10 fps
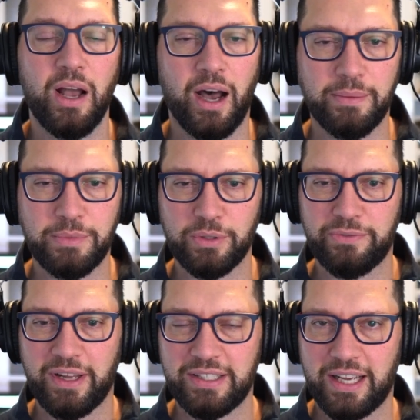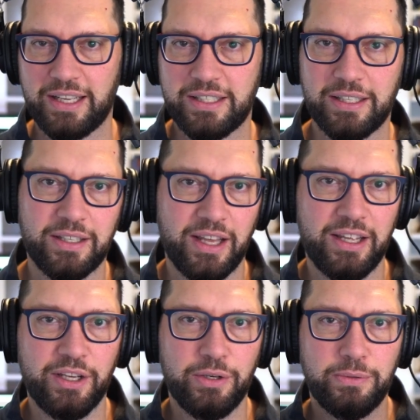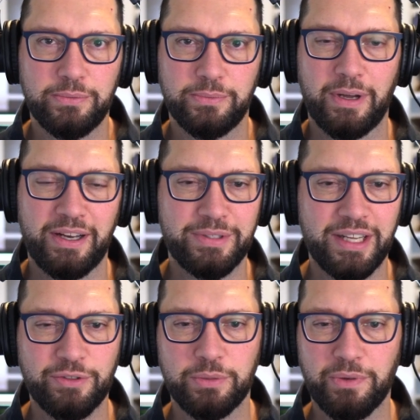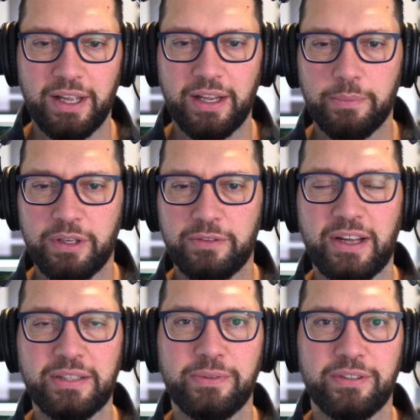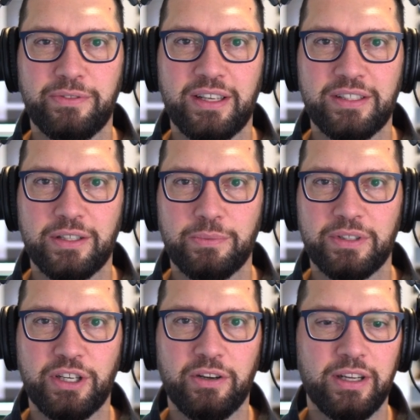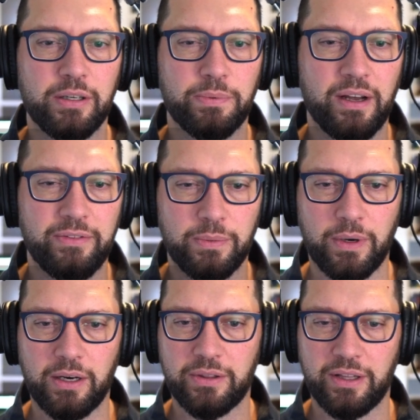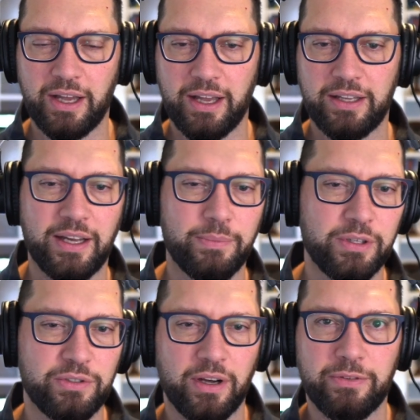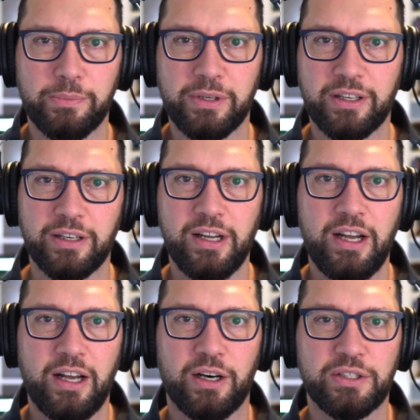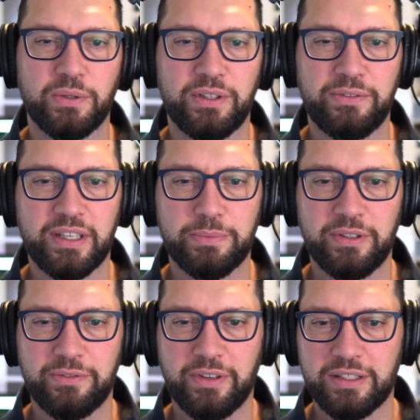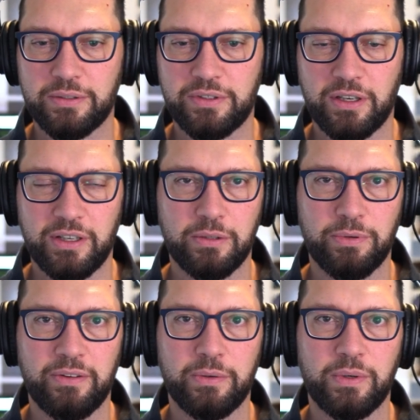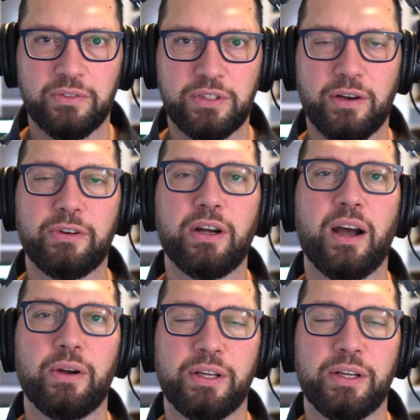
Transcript: I'm doing fantastic. Thank you. My name is Adrian Blake. I'm an investment advisor with Cherry Hill Private Wealth, and I'm with Trevor Miller, also an investment advisor at Cherry Hill Private Wealth. Trevor, how are you?